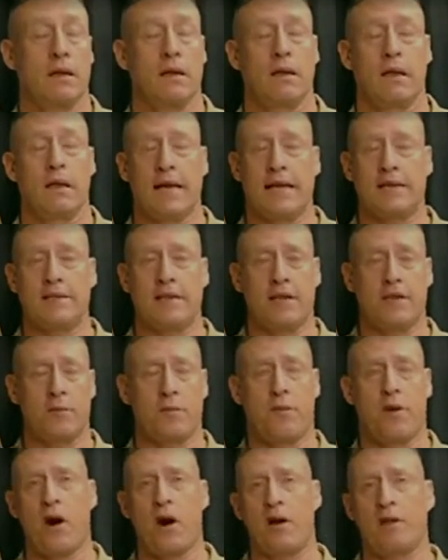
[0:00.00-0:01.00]
Like I said, they're
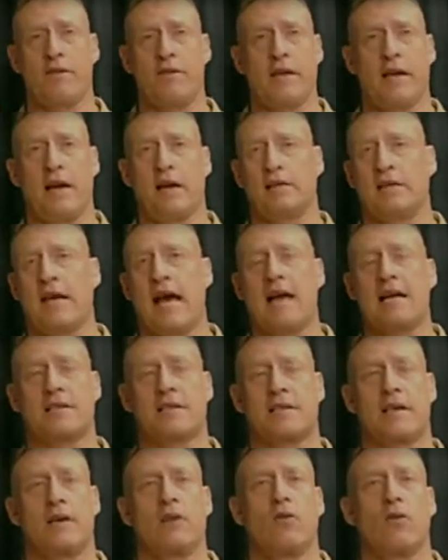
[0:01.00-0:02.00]
part of the air
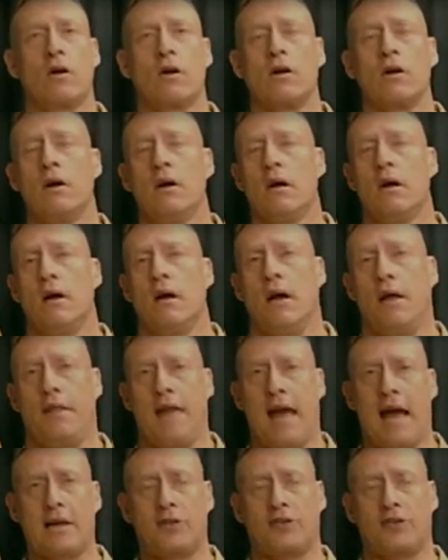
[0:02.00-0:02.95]
tasking order. That